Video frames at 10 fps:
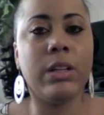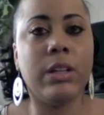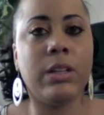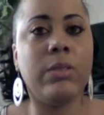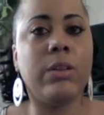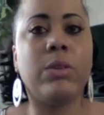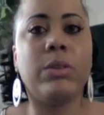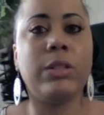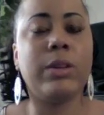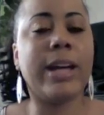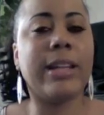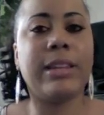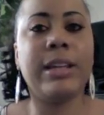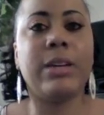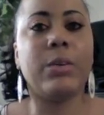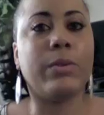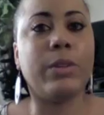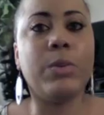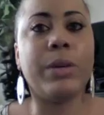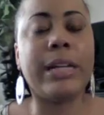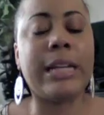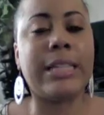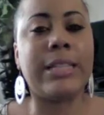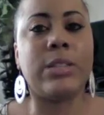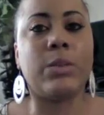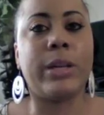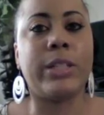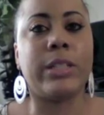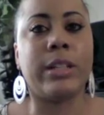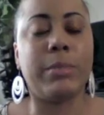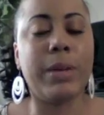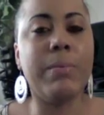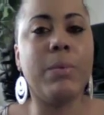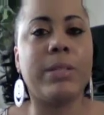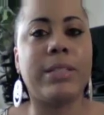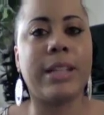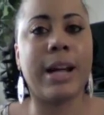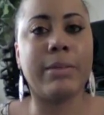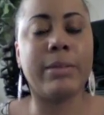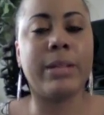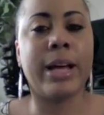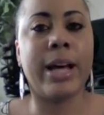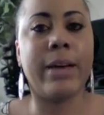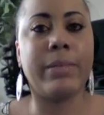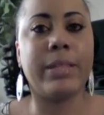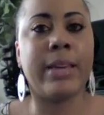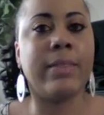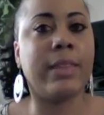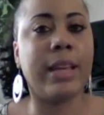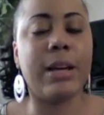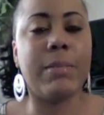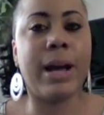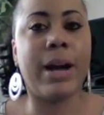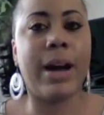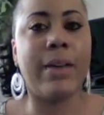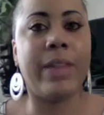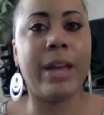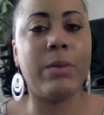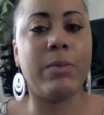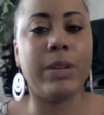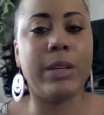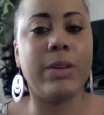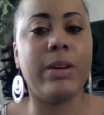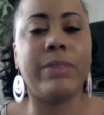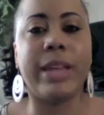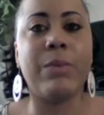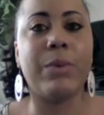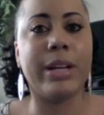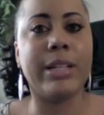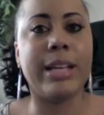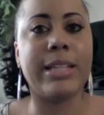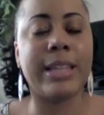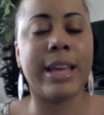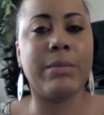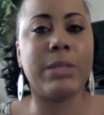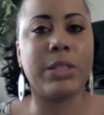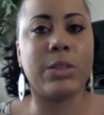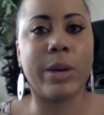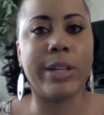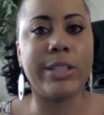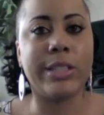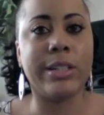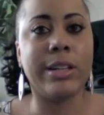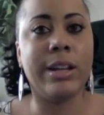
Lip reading: You know, you got to think, if you were in that situation, if people would stop sometimes and think about how they would feel if they were in that same situation,